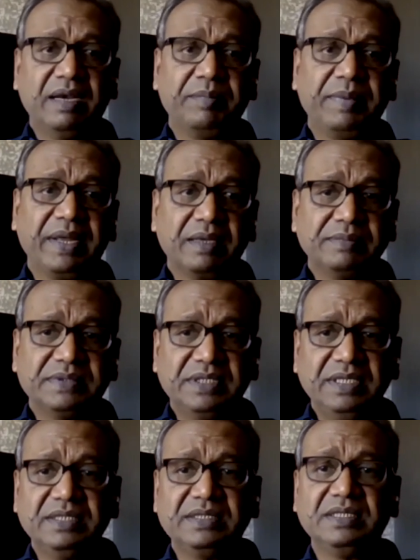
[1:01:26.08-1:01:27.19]
then it becomes
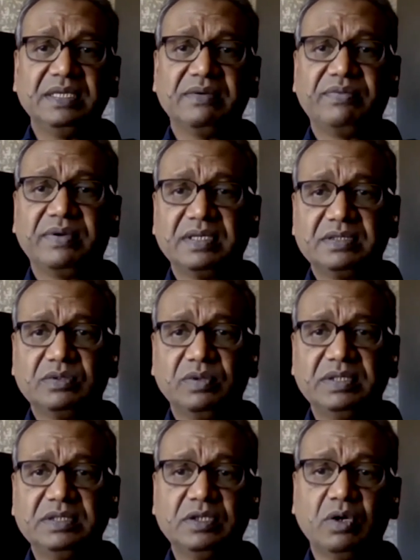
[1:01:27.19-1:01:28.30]
easier for us to
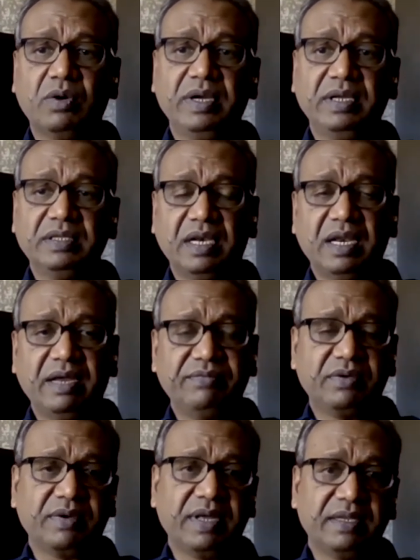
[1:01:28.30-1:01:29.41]
enjoy the life
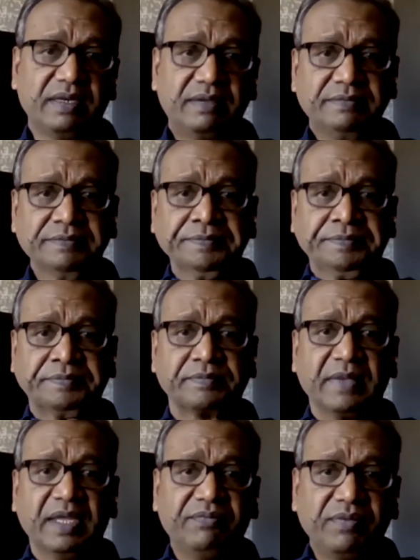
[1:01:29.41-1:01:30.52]
together.
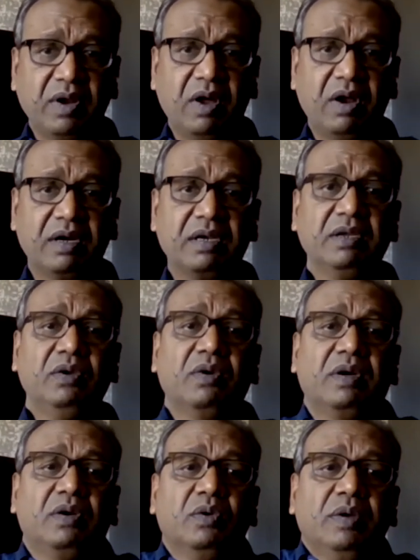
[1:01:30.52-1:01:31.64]
If not, you
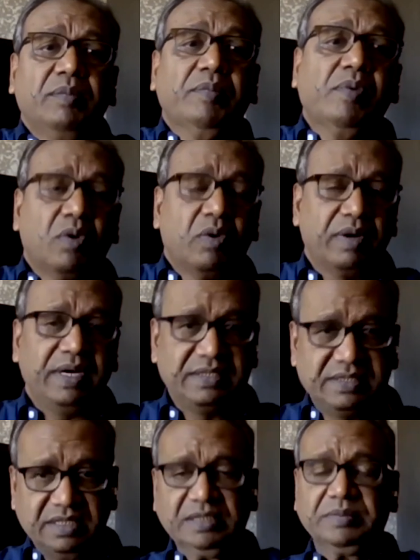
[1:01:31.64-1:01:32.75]
are doing more
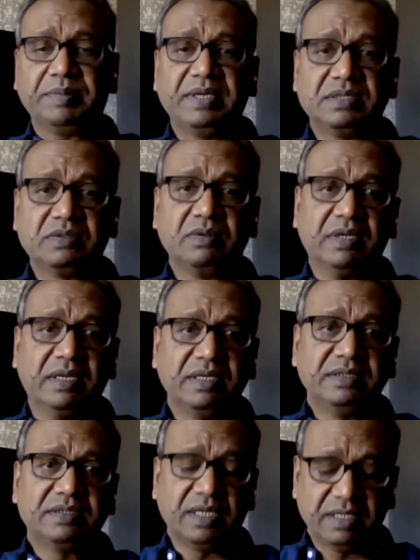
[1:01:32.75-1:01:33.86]
adjustments to
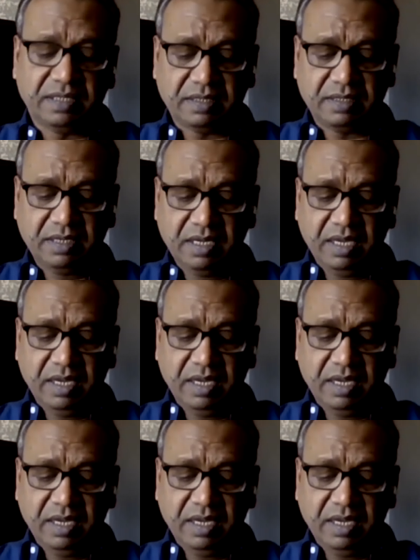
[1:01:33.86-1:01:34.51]
learn each other.